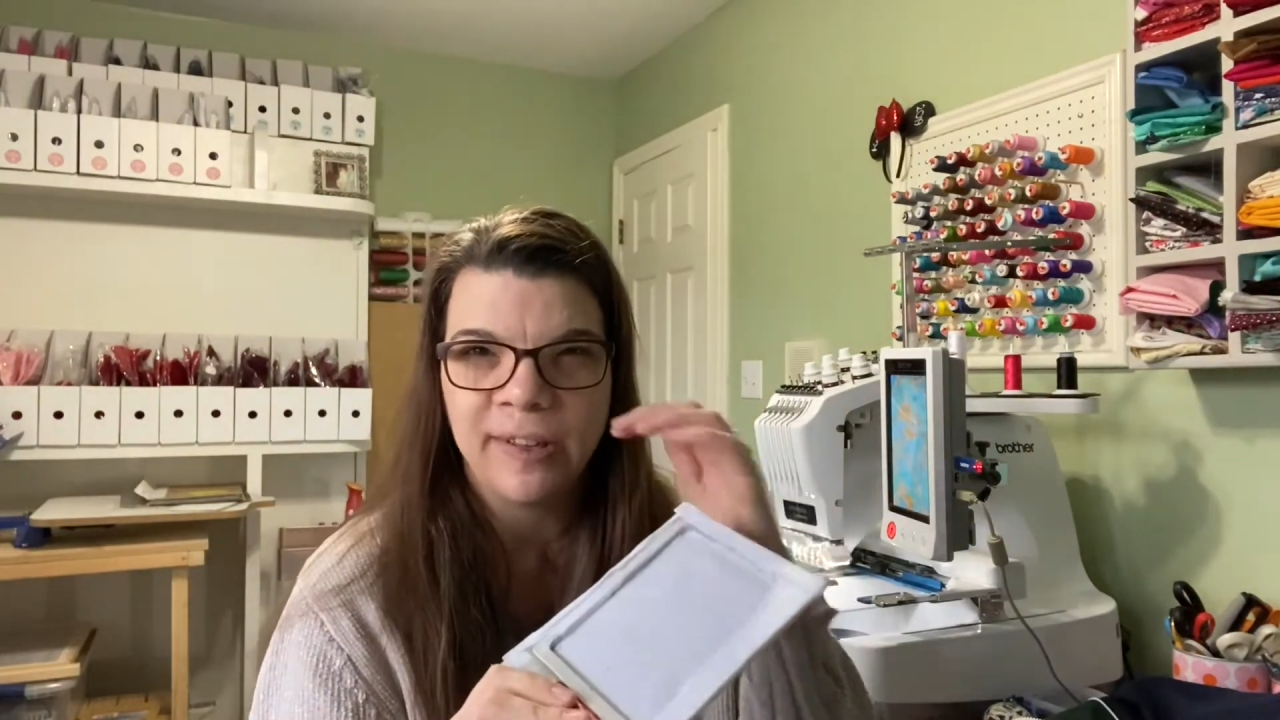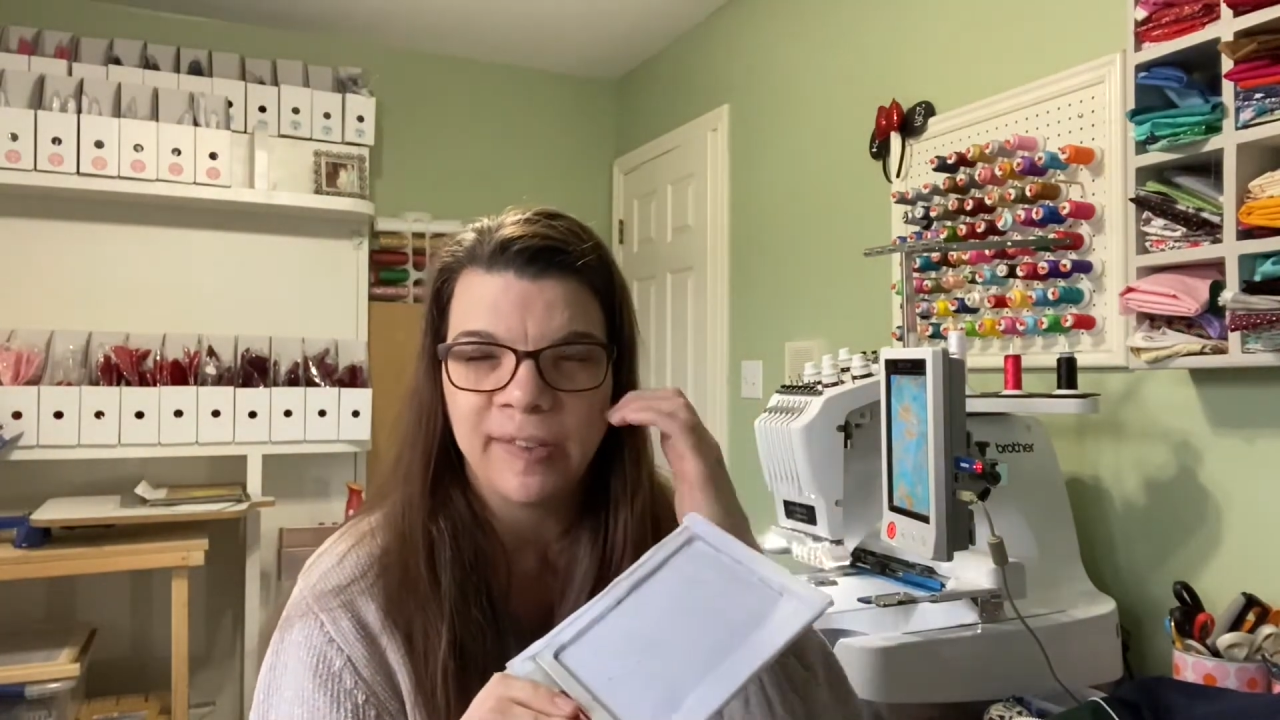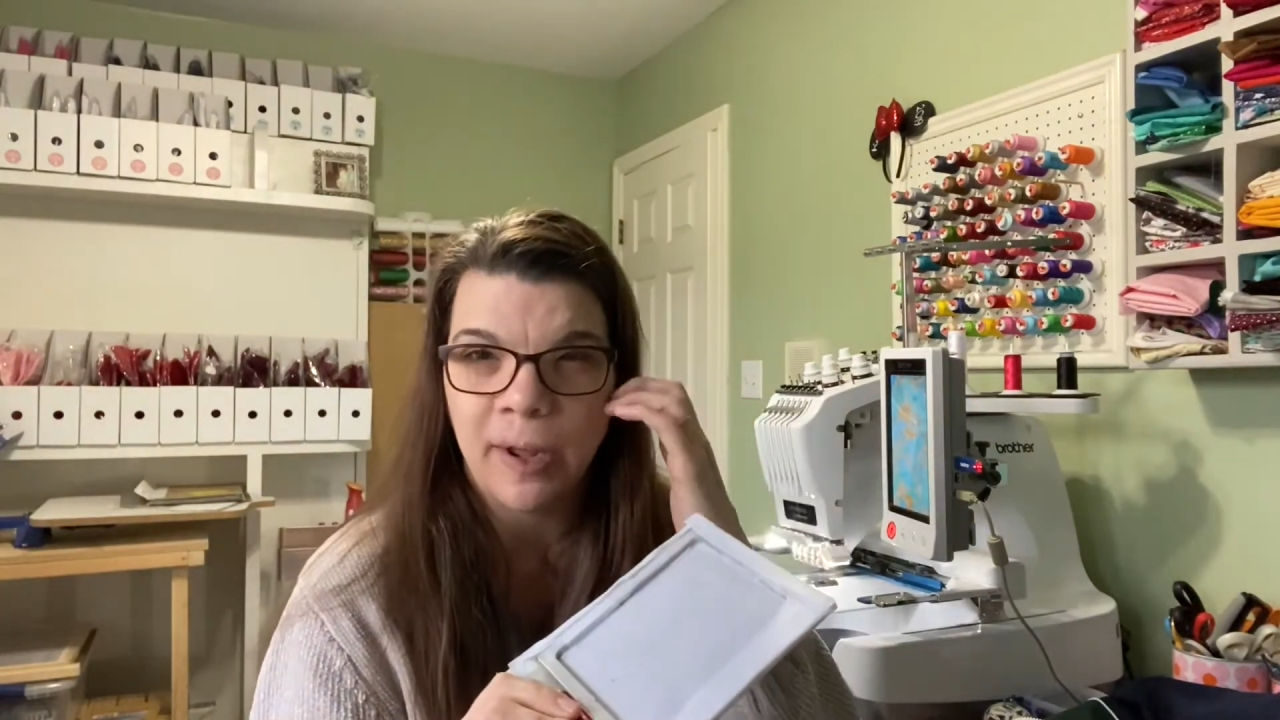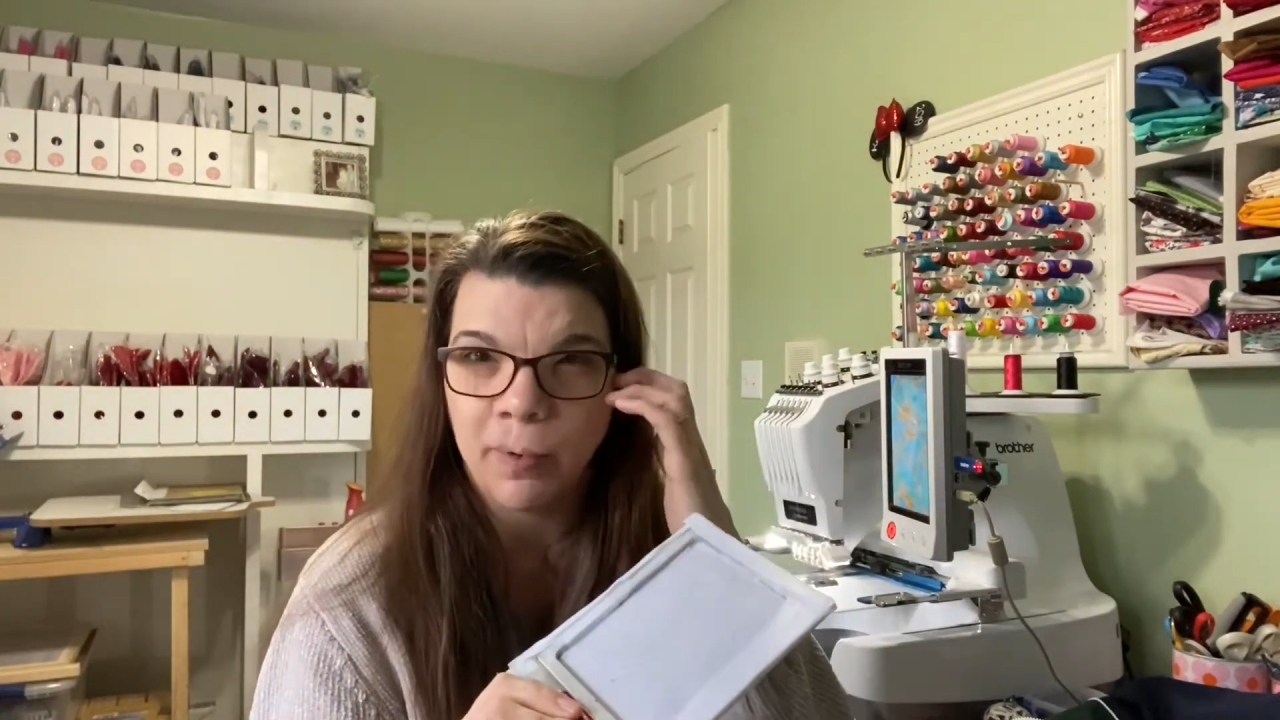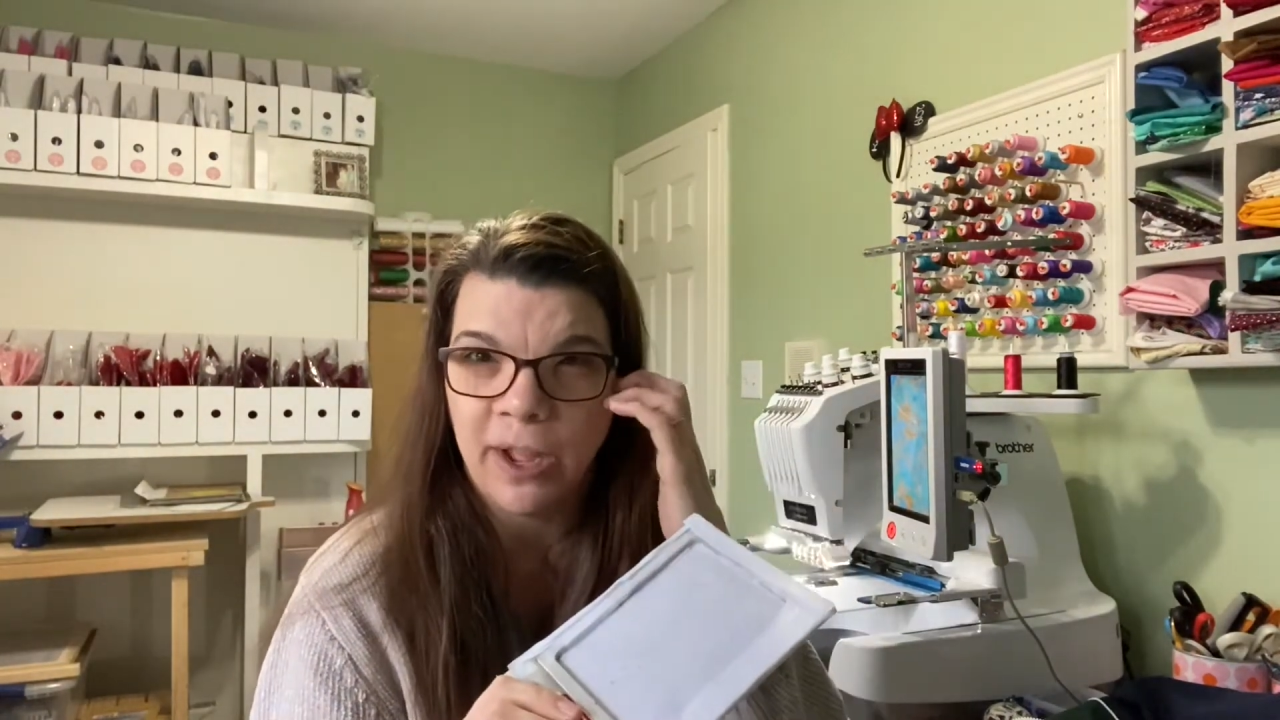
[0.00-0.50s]

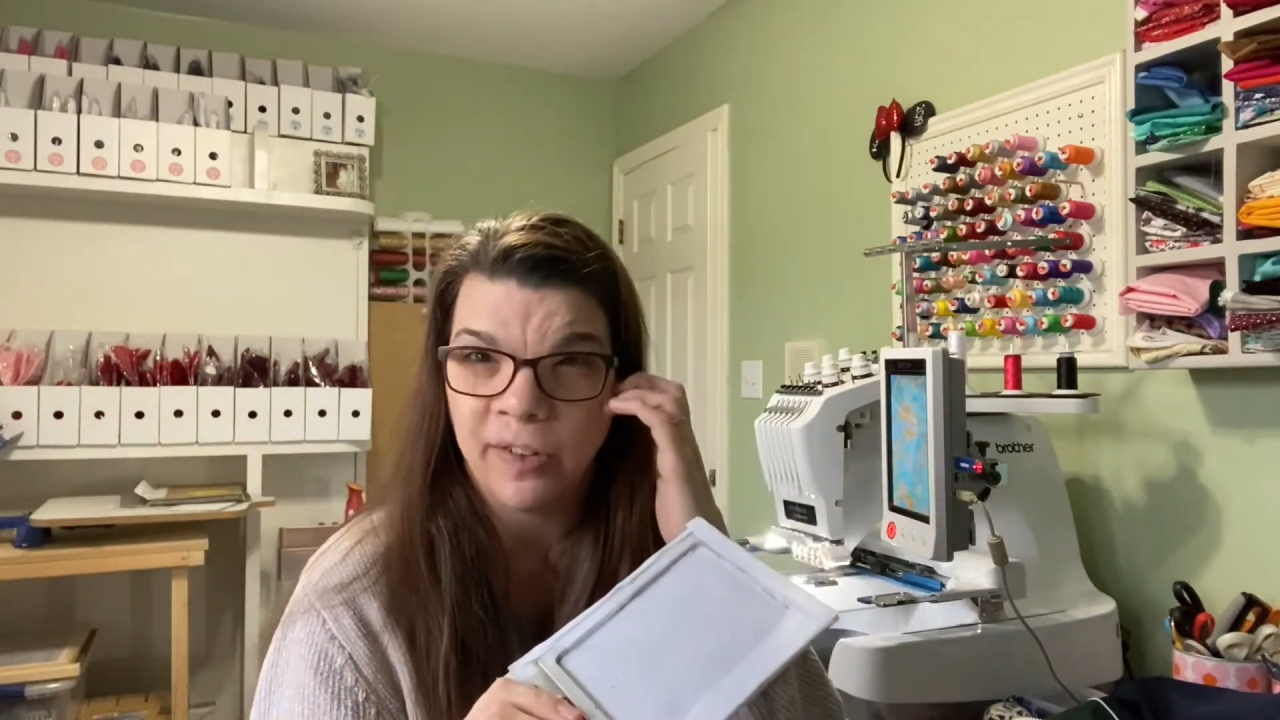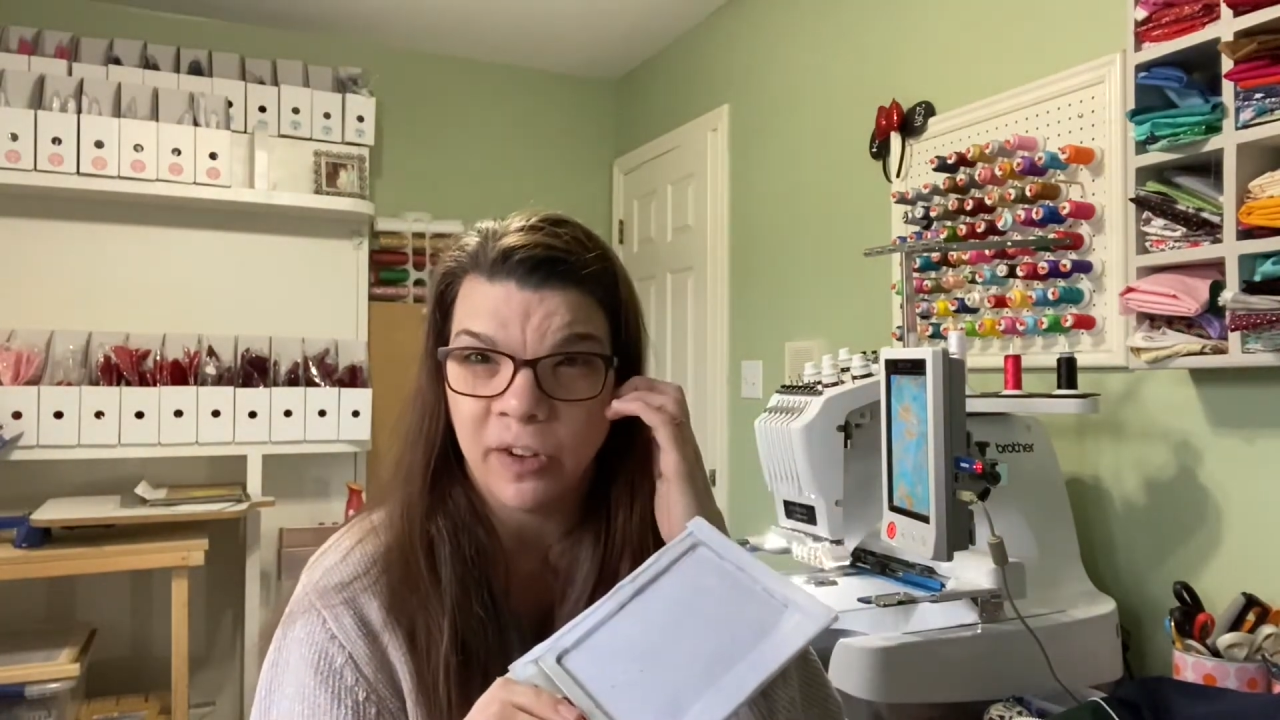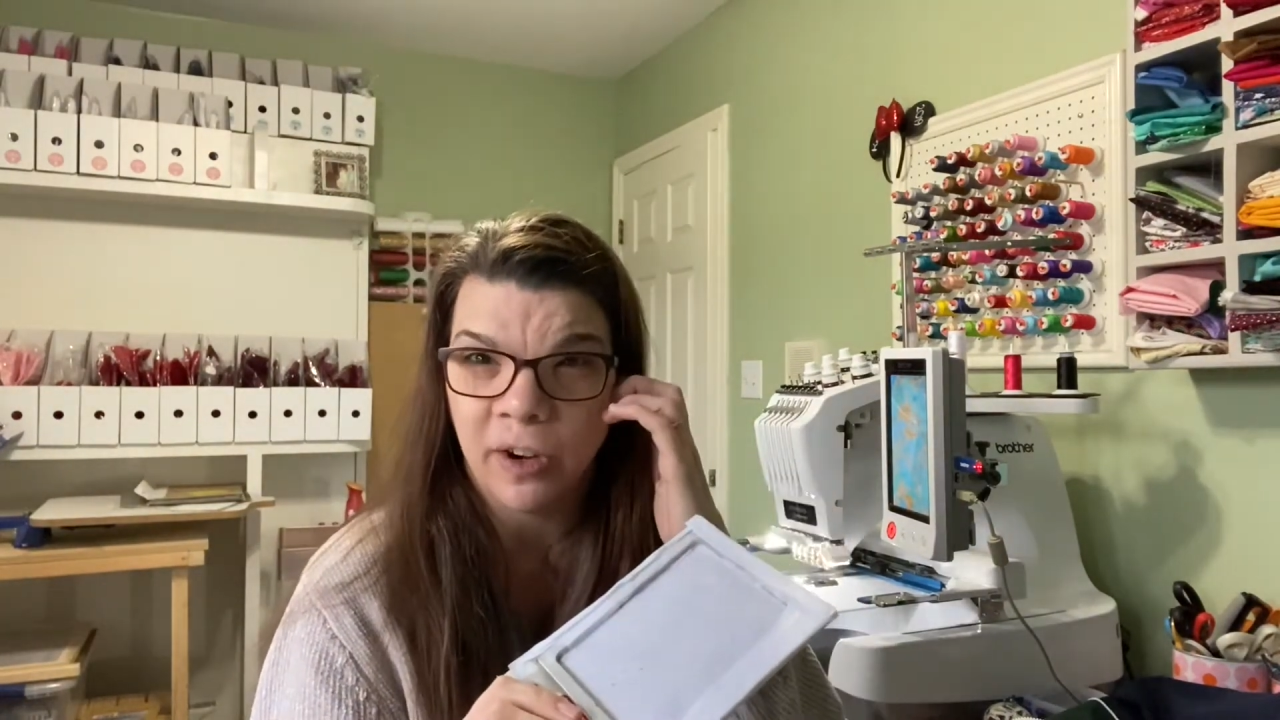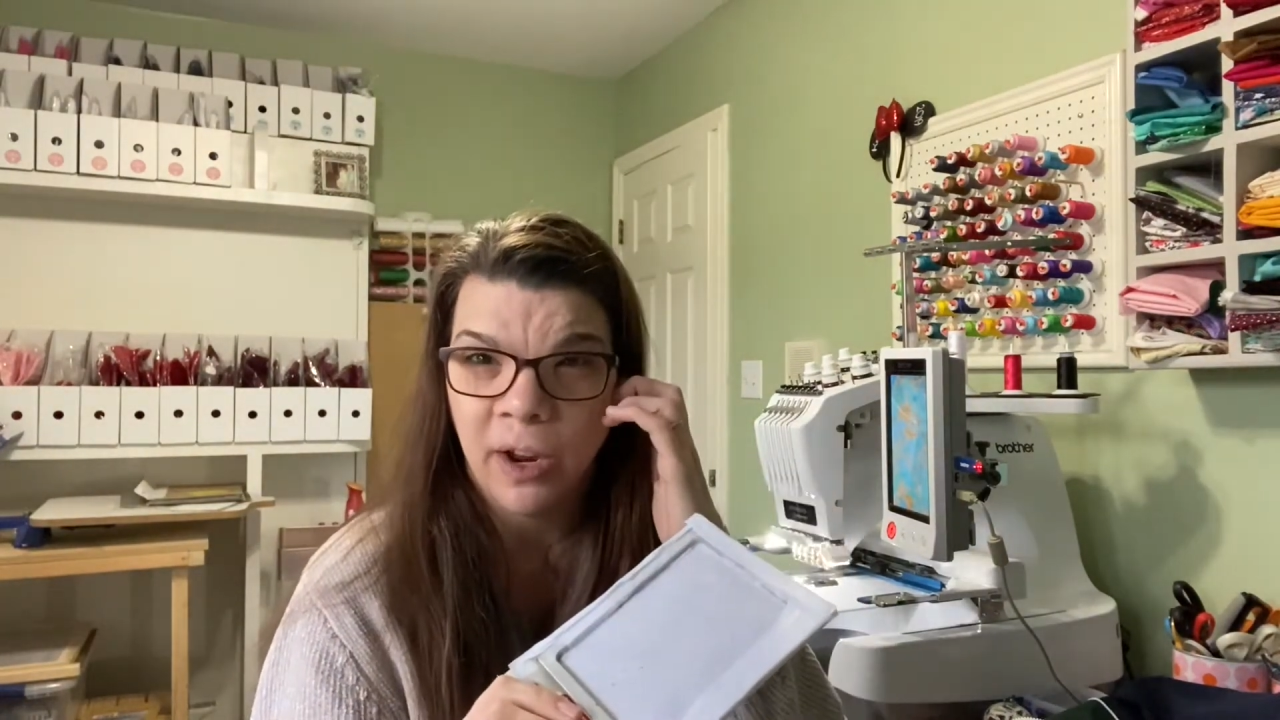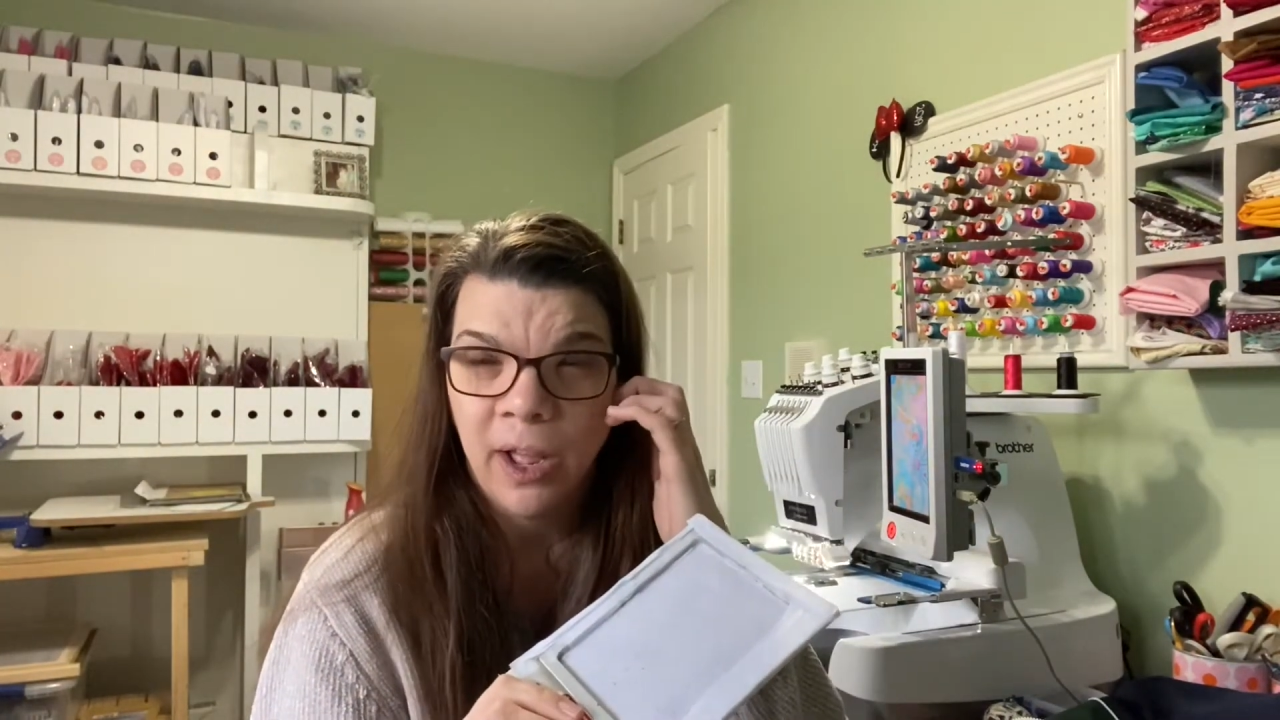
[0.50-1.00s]

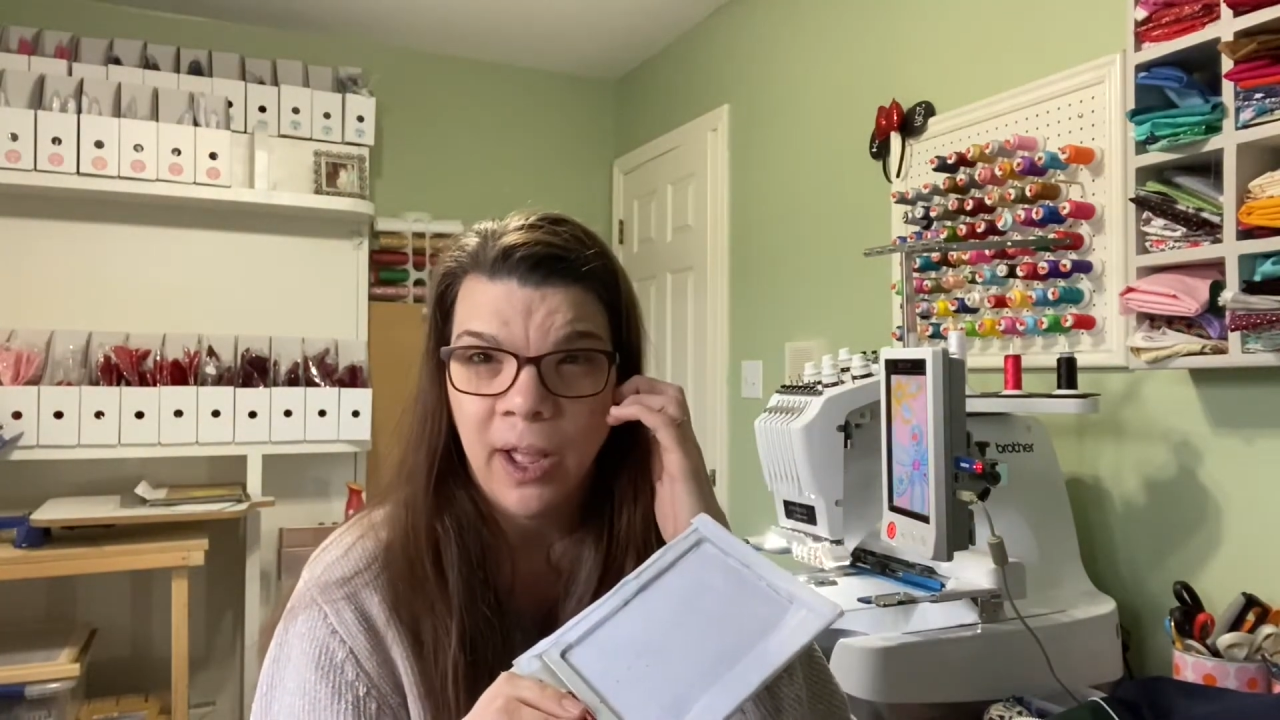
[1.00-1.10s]
stabilizer.